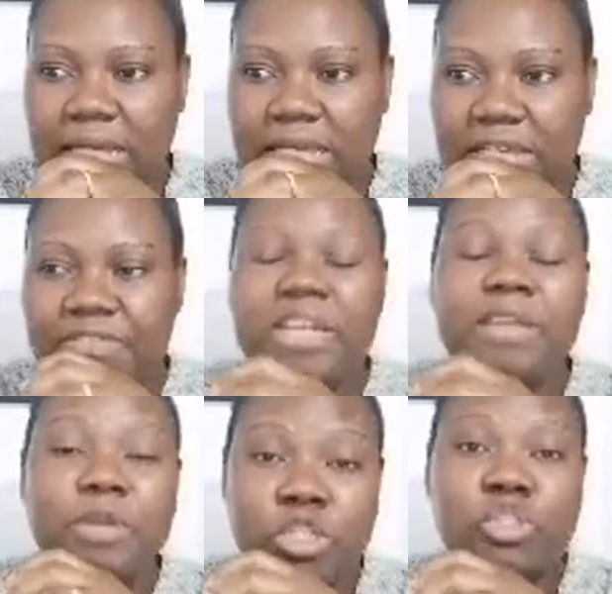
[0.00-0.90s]
if
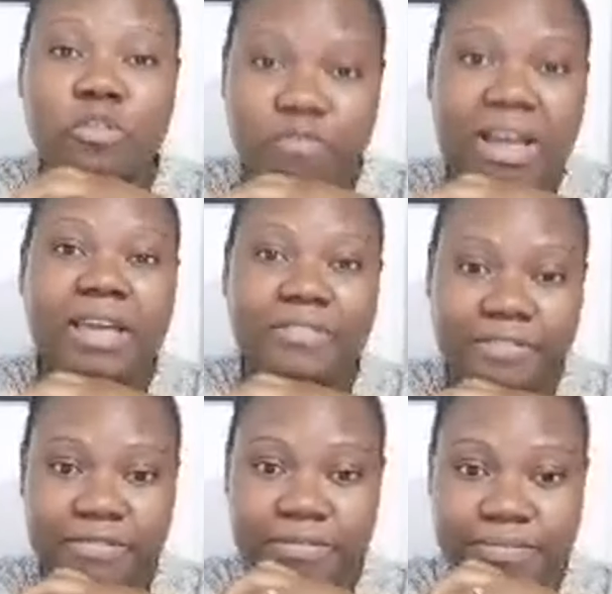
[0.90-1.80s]
anybody
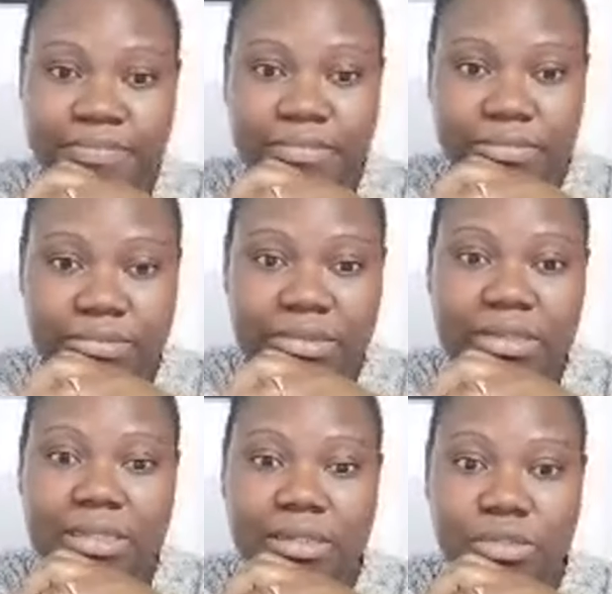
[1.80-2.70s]
survive
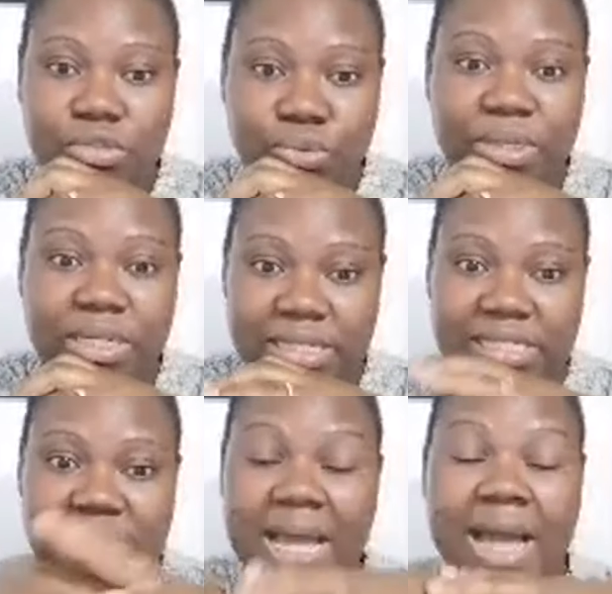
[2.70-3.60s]
during
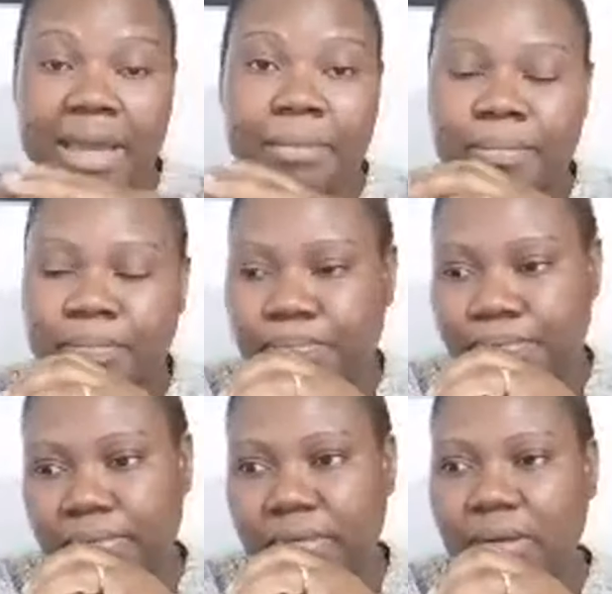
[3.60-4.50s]
this time
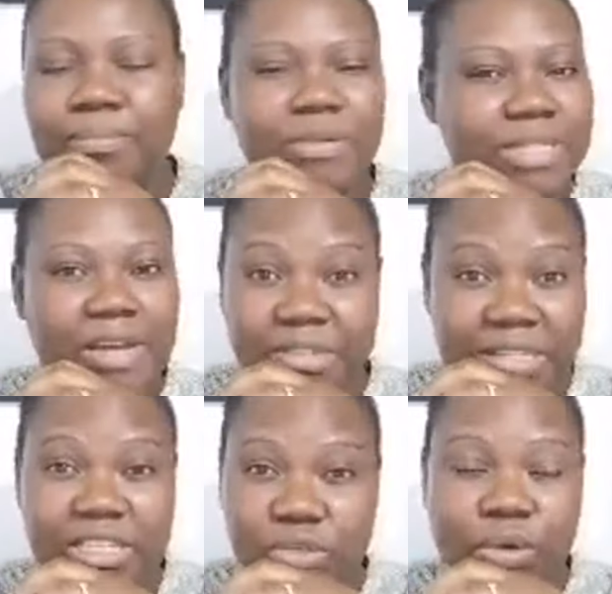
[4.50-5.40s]
with
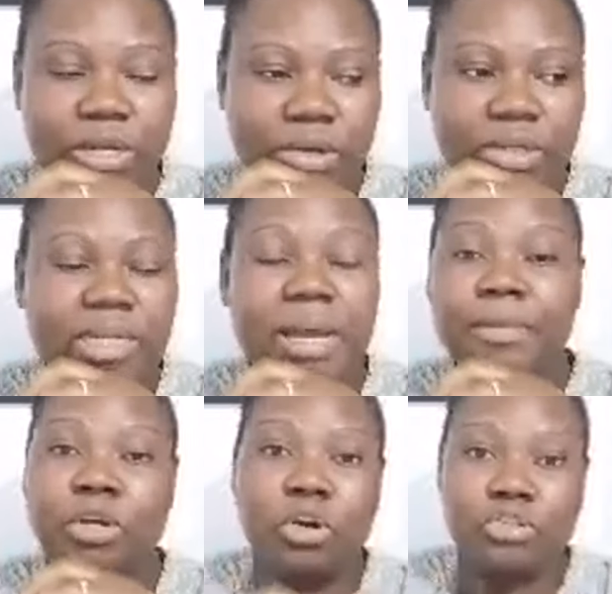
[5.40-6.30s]
everything is going on, that
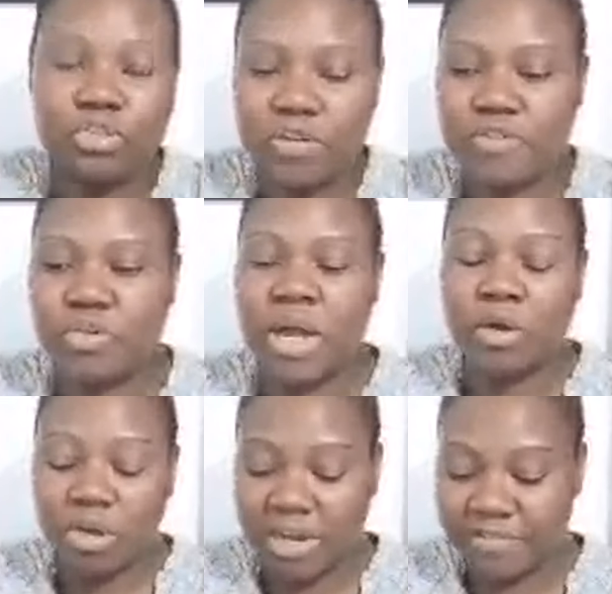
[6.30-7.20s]
means God loves you,
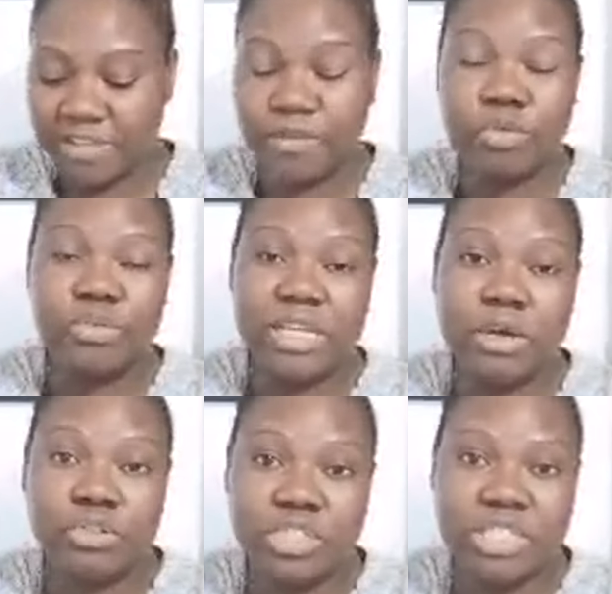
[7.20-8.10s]
and God have given you
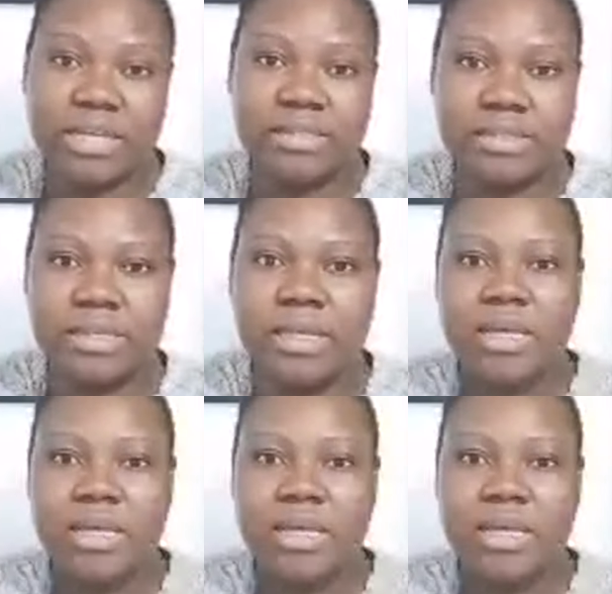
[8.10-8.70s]
second chance